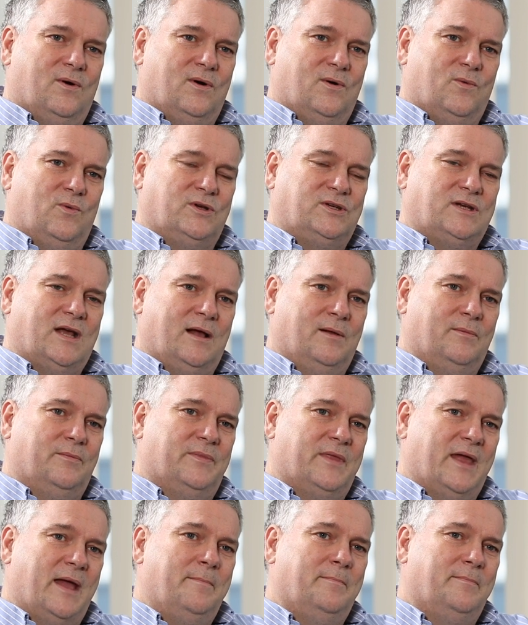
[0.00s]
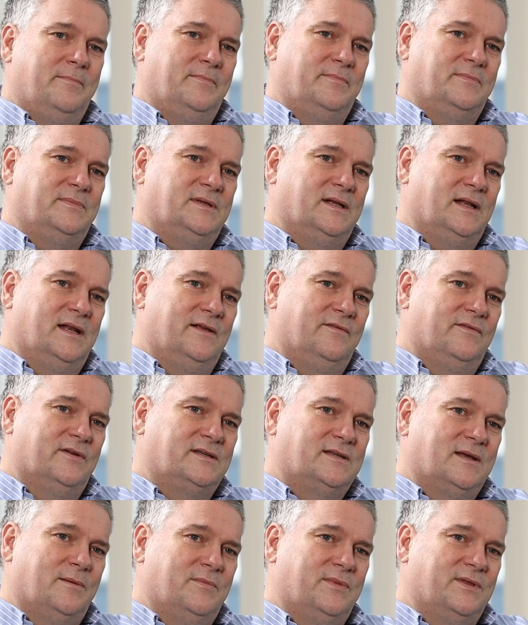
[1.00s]
which helped them deliver
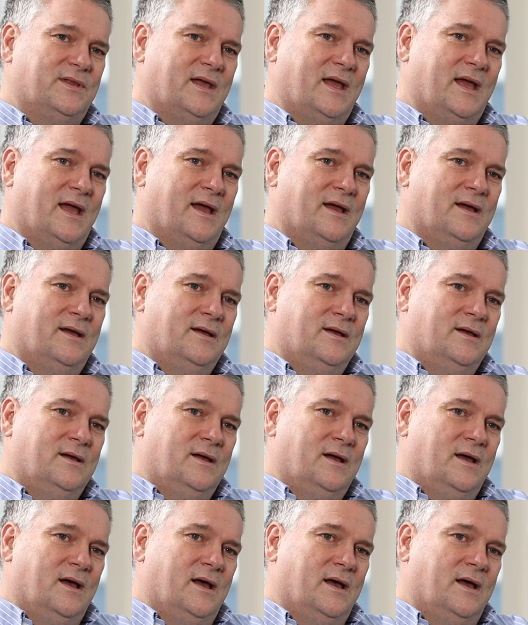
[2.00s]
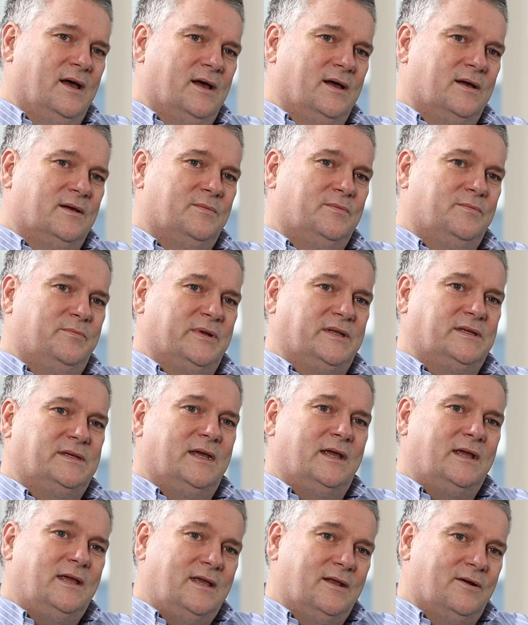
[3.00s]
some of their
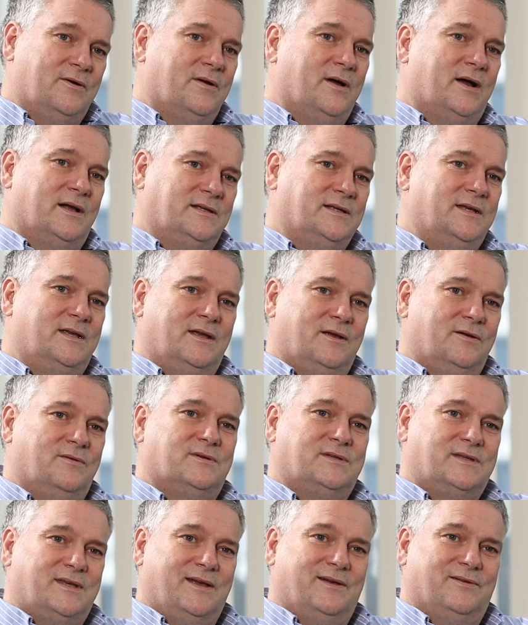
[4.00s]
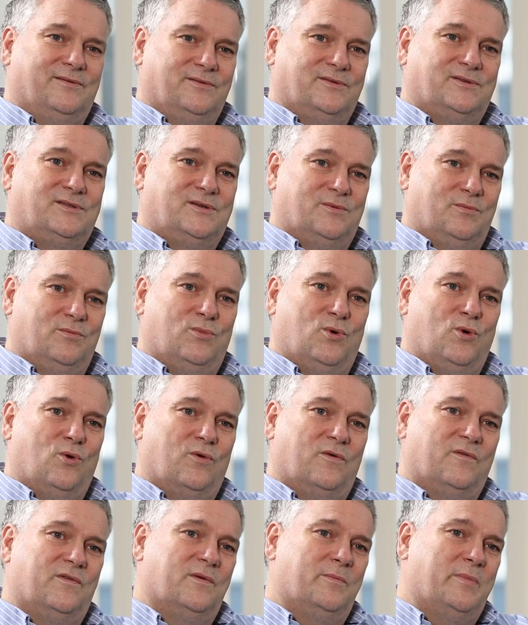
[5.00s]
particular ITU skills to
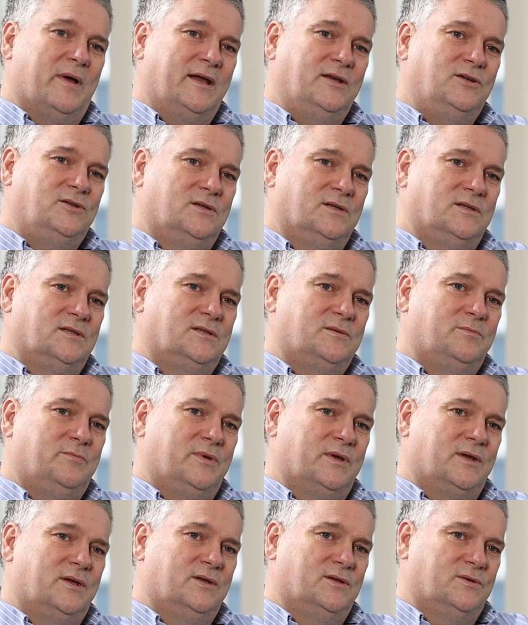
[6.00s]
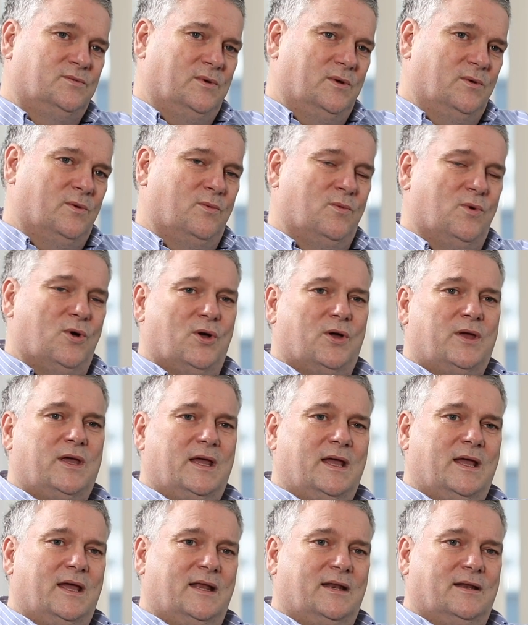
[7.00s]
more of the patients, because we were
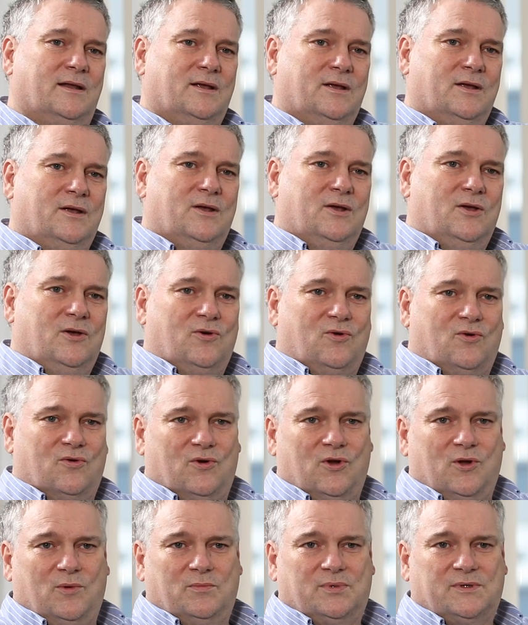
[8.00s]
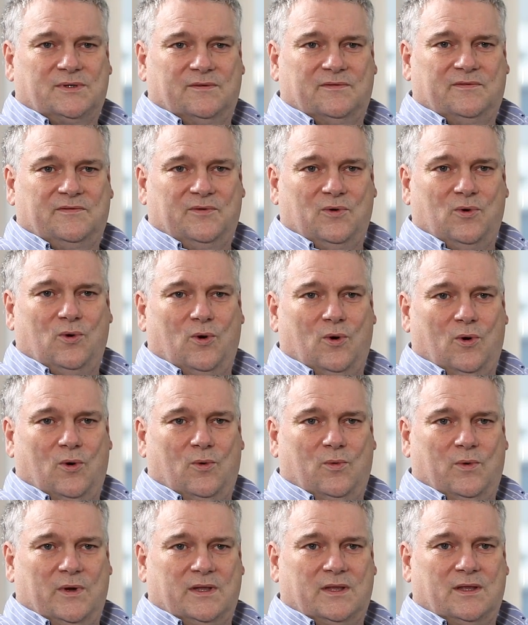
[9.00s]
working in groups of
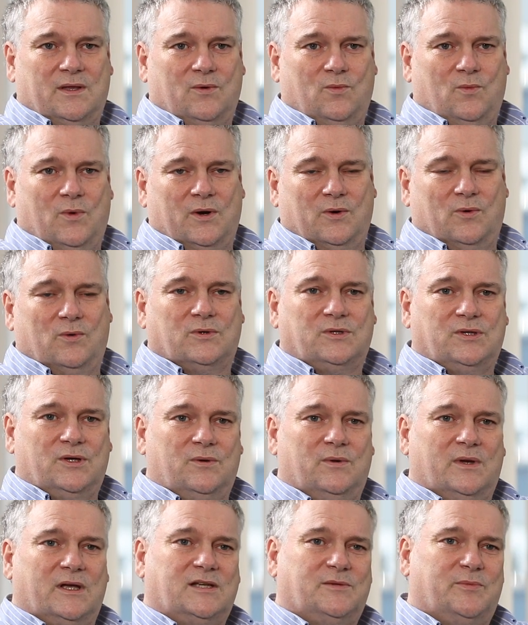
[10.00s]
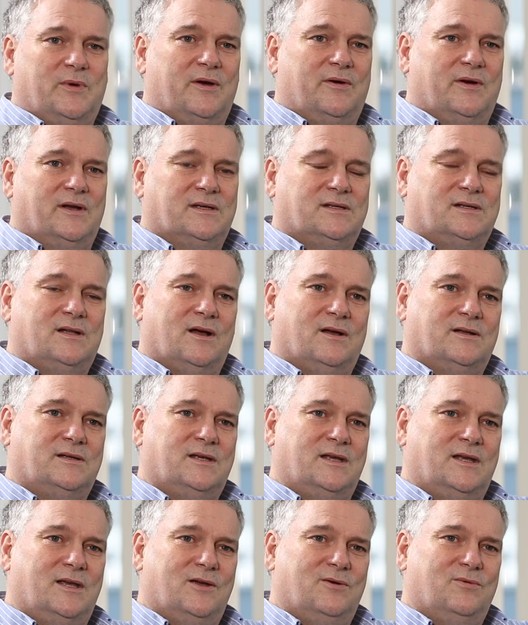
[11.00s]
4 with 1 or 2 experienced
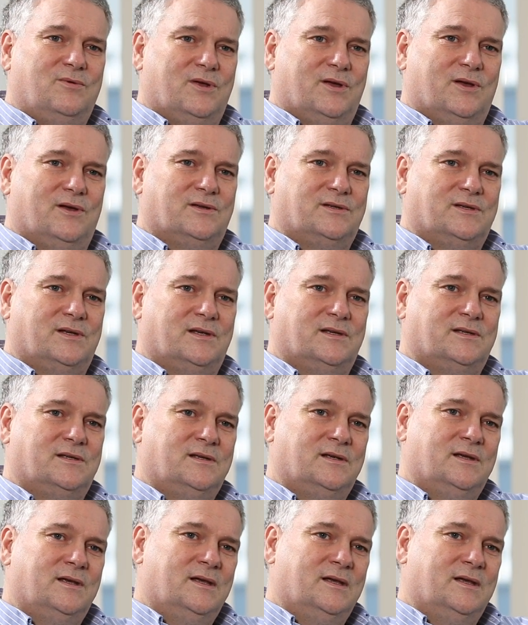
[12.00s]
ITU nurses.